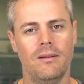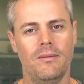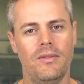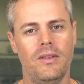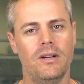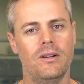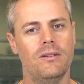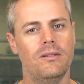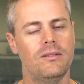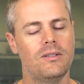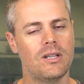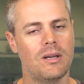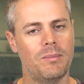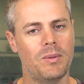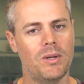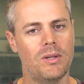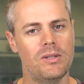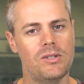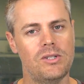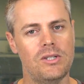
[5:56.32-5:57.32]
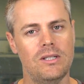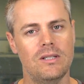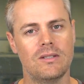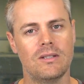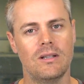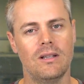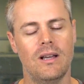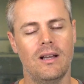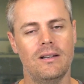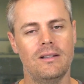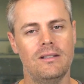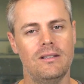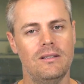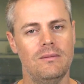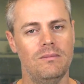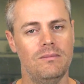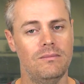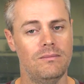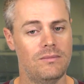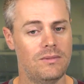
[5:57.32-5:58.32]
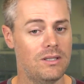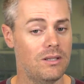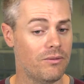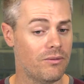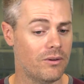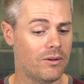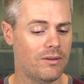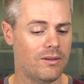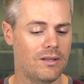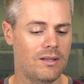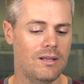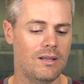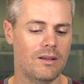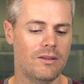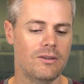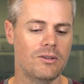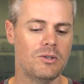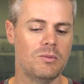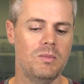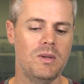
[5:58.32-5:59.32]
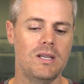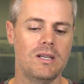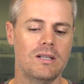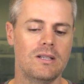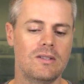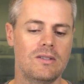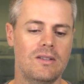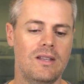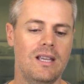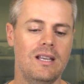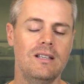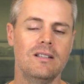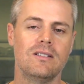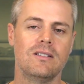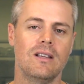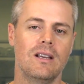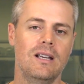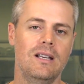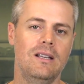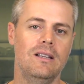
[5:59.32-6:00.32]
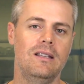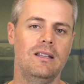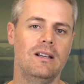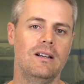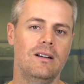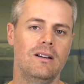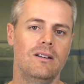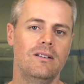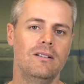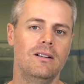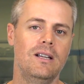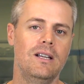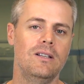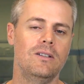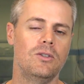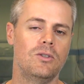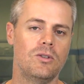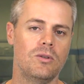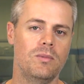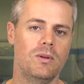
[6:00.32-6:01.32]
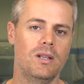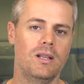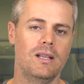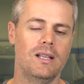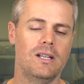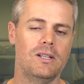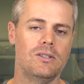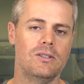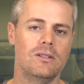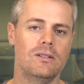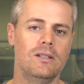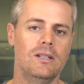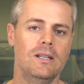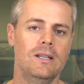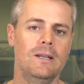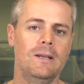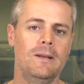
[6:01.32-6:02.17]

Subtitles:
their topology is a lot different than the others because they designed their distributed ledger